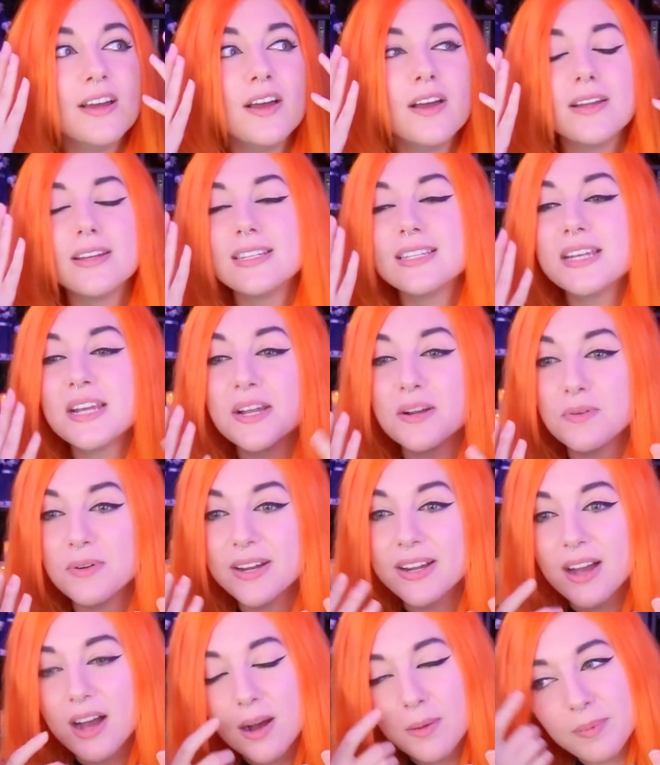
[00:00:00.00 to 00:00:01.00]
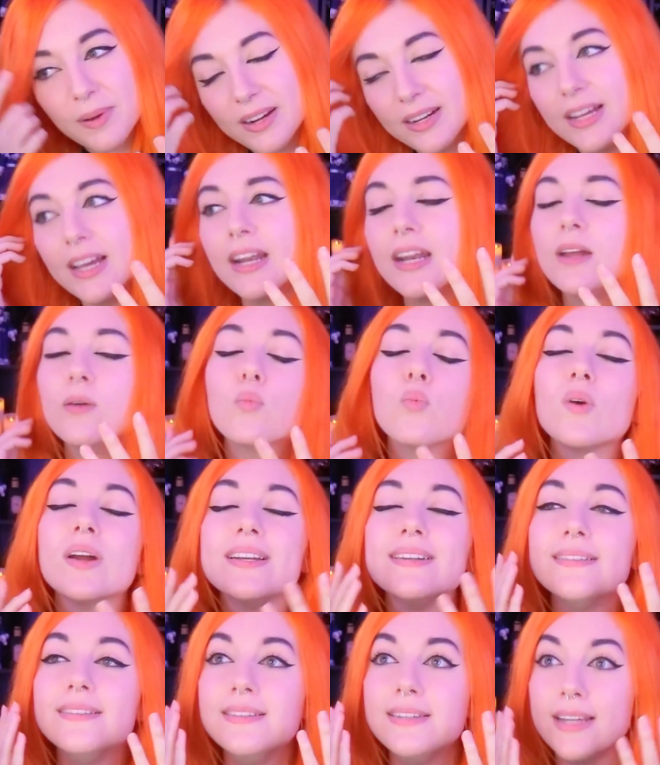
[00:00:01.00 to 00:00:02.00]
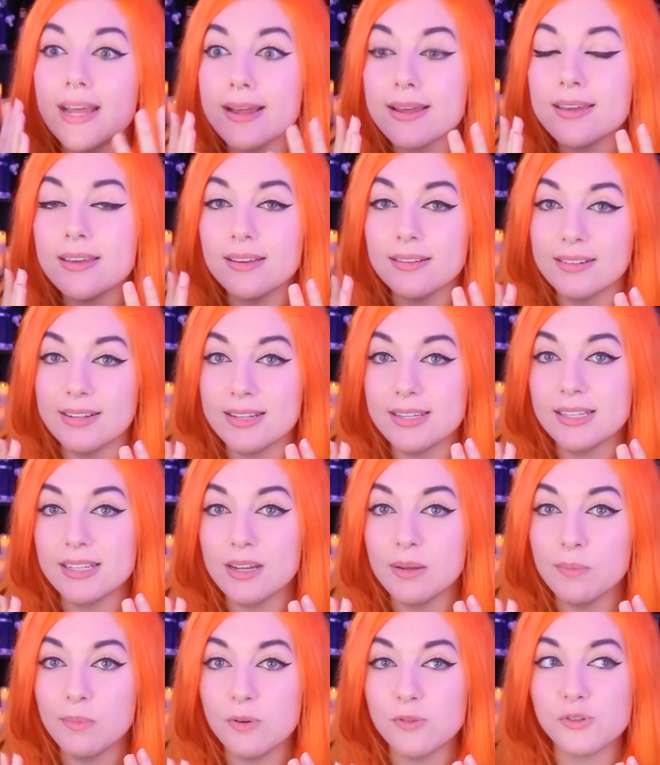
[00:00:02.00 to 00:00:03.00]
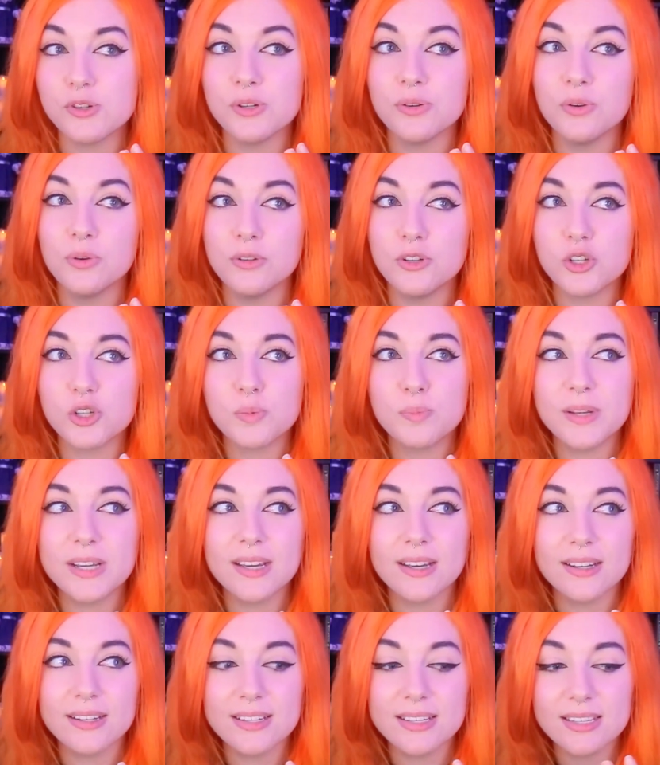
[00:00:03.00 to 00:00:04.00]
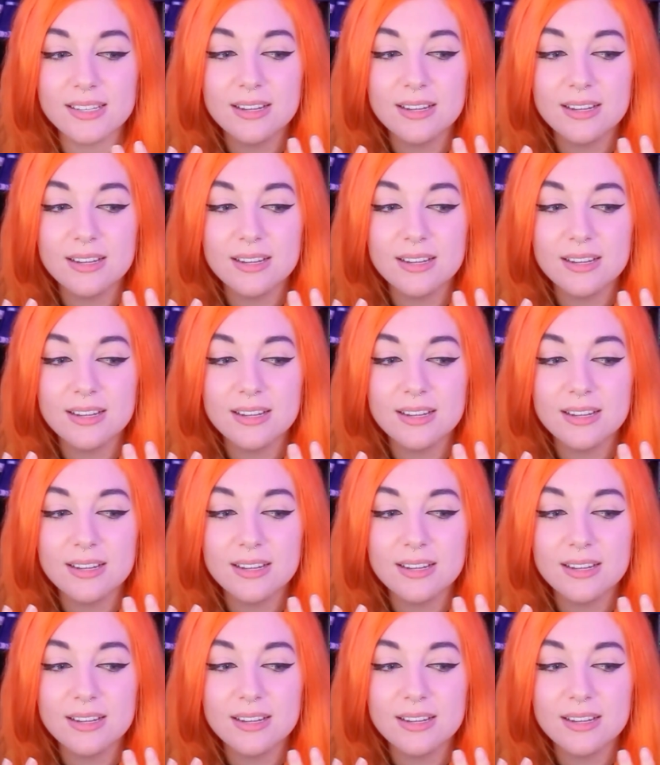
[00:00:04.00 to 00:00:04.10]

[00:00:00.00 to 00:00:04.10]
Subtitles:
tearing up and getting ridiculously emotional, just because